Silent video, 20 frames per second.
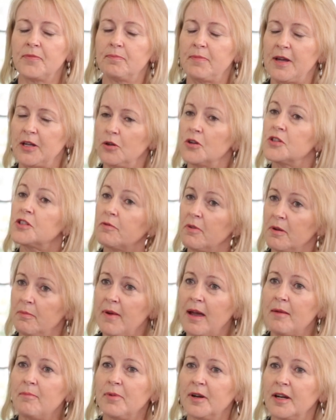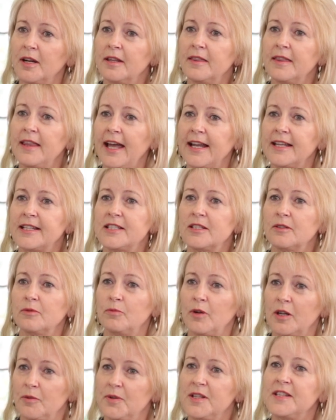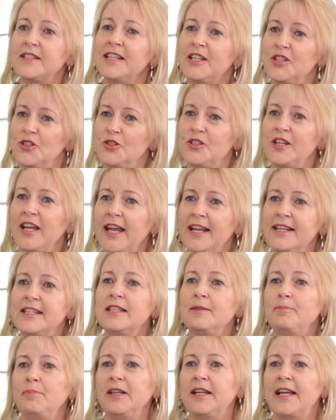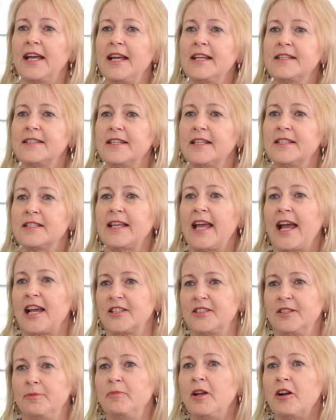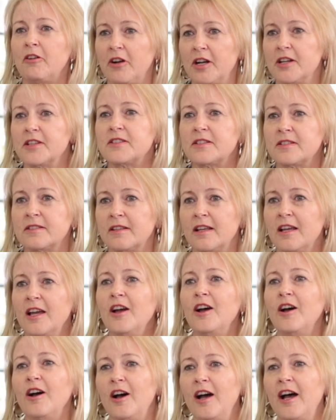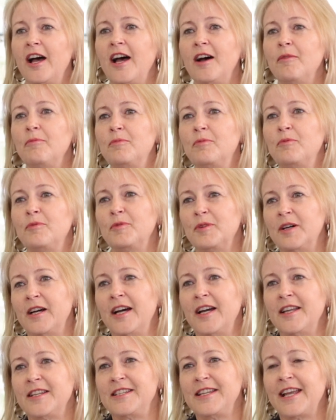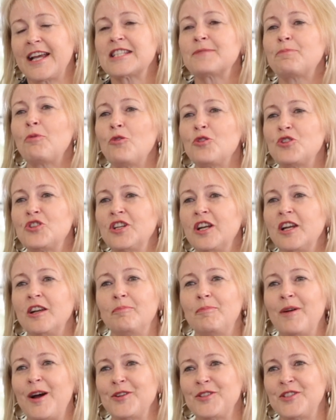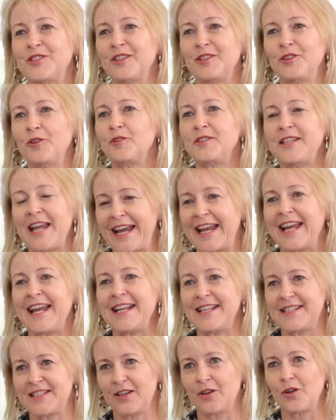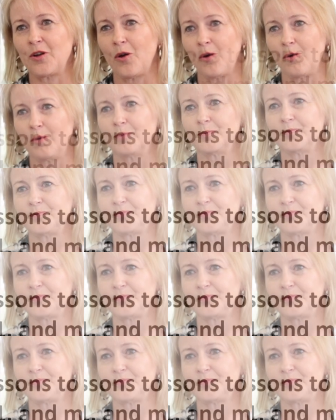But also remember that what we see today in TB cases actually mirrors the exposure about decades ago.